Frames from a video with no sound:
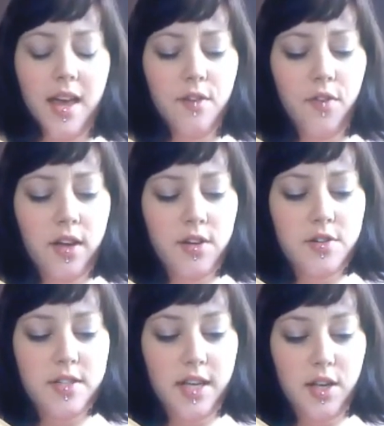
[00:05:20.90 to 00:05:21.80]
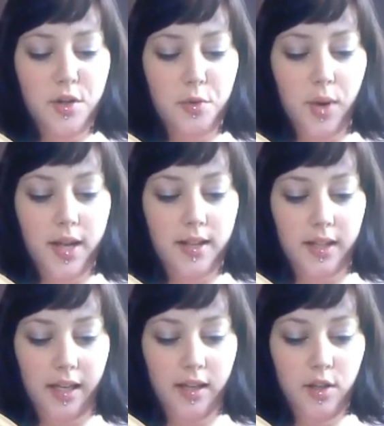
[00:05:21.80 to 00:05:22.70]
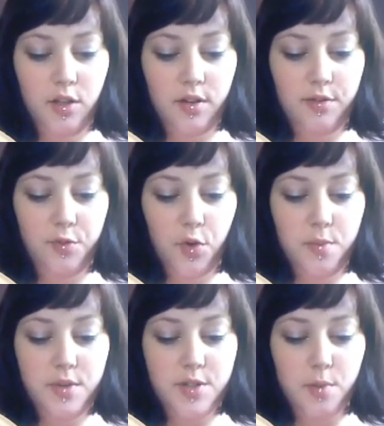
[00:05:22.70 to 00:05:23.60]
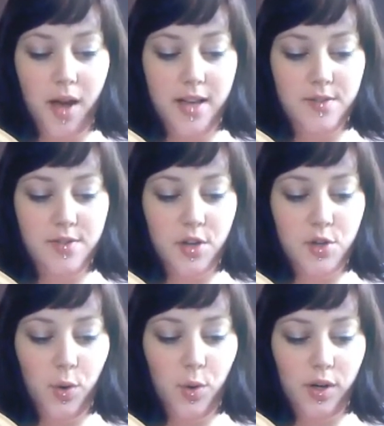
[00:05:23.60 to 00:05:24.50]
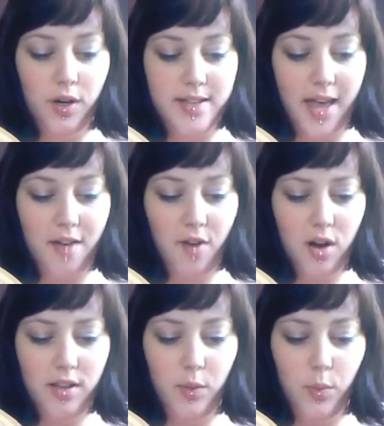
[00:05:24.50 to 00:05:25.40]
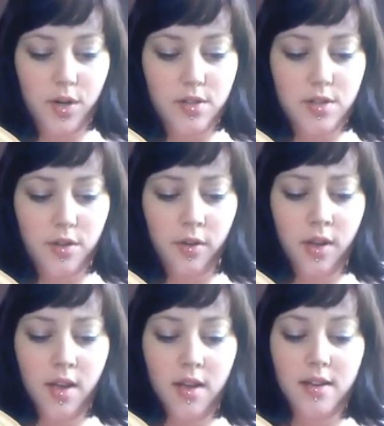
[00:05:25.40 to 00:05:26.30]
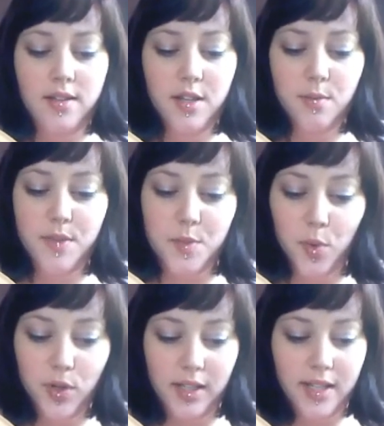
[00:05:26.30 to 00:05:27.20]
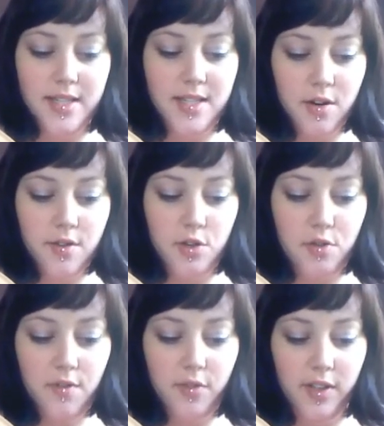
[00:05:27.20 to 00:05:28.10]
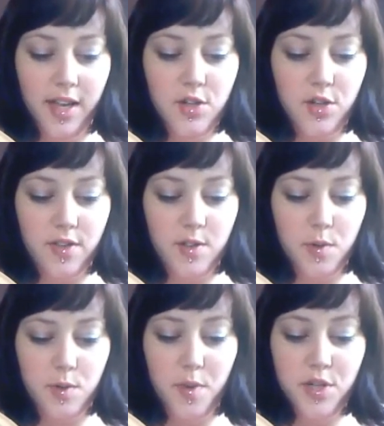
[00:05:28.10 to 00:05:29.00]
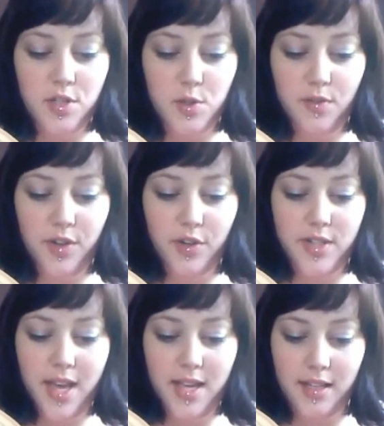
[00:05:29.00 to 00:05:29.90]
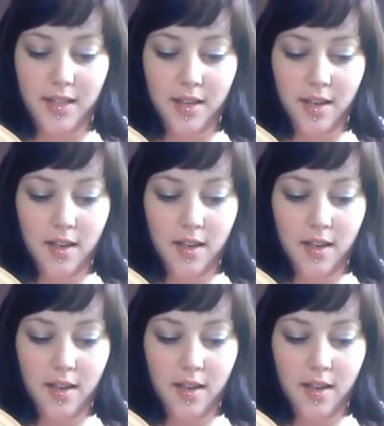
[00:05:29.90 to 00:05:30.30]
"If I understand you rightly, you have formed a surmise of such horror as I have hardly words to. Dear Miss Morland, consider the dreadful nature of the suspicions you have entertained.